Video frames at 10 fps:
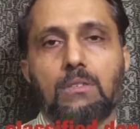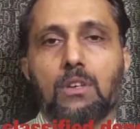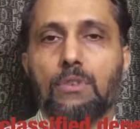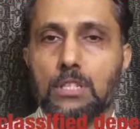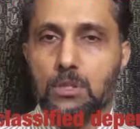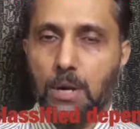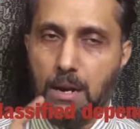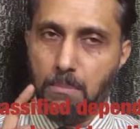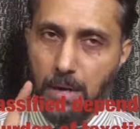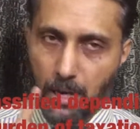So first
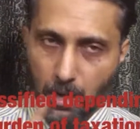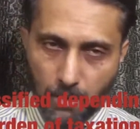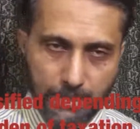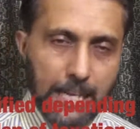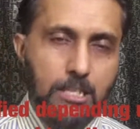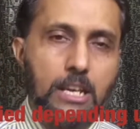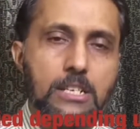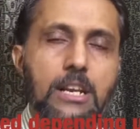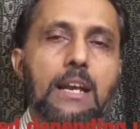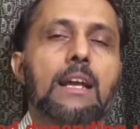one, burden of
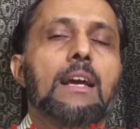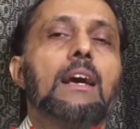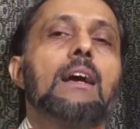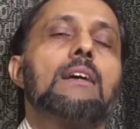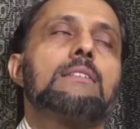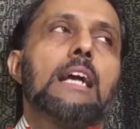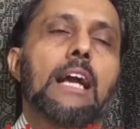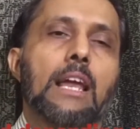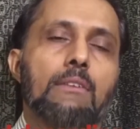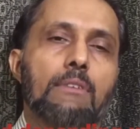taxation.
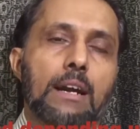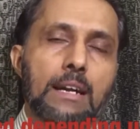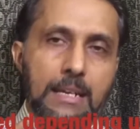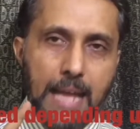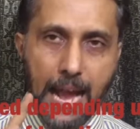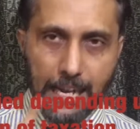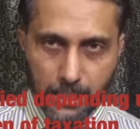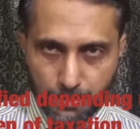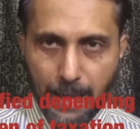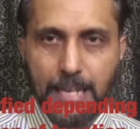Second one,
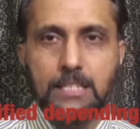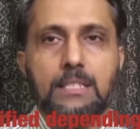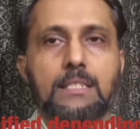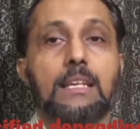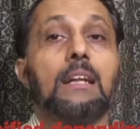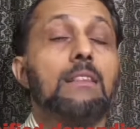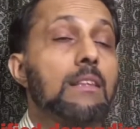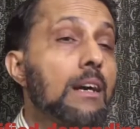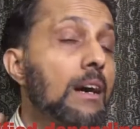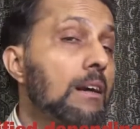tax base.
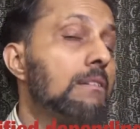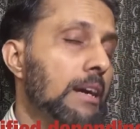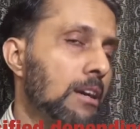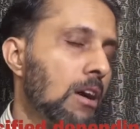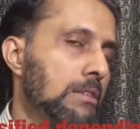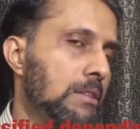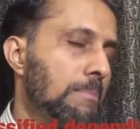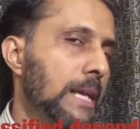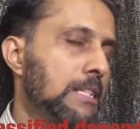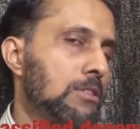And third one, on the
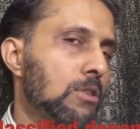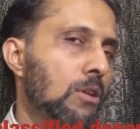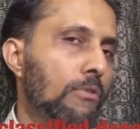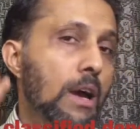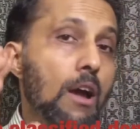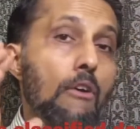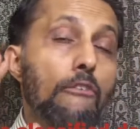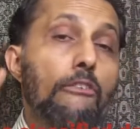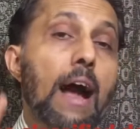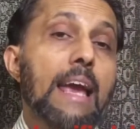basis of
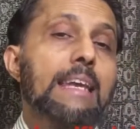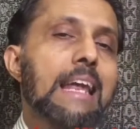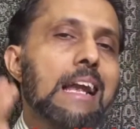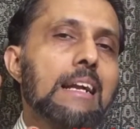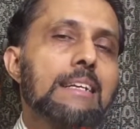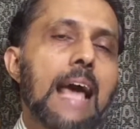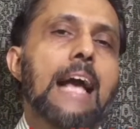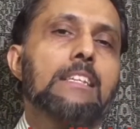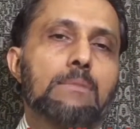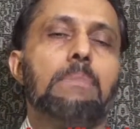final
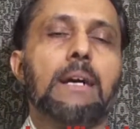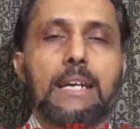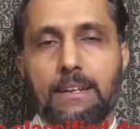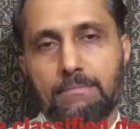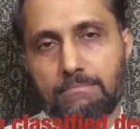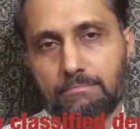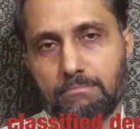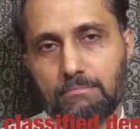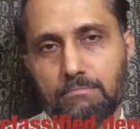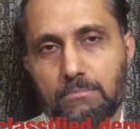tax burden.
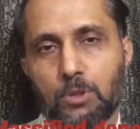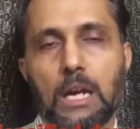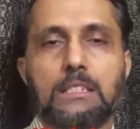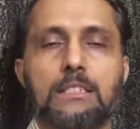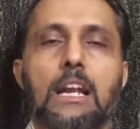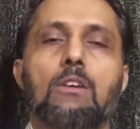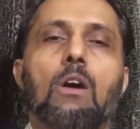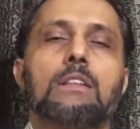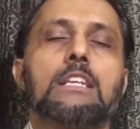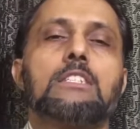So considering
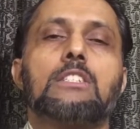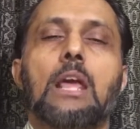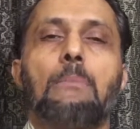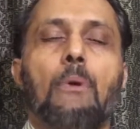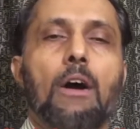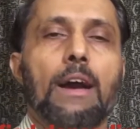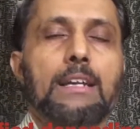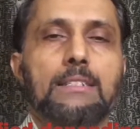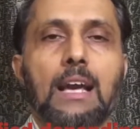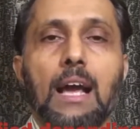all these 3
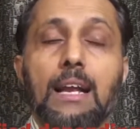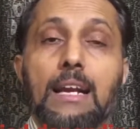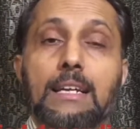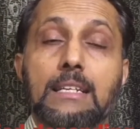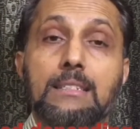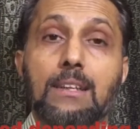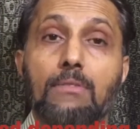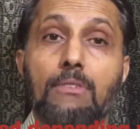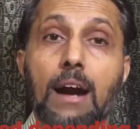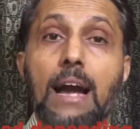points, let us
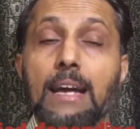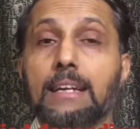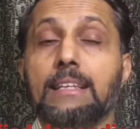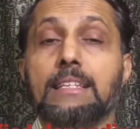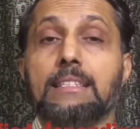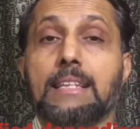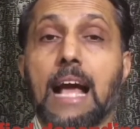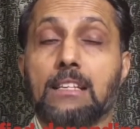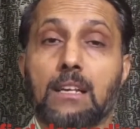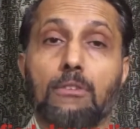divide this
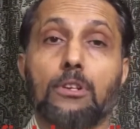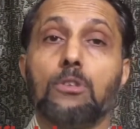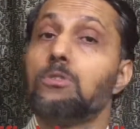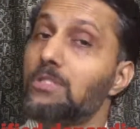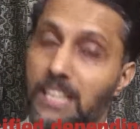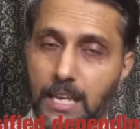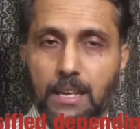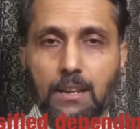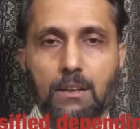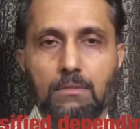tax revenue into 3.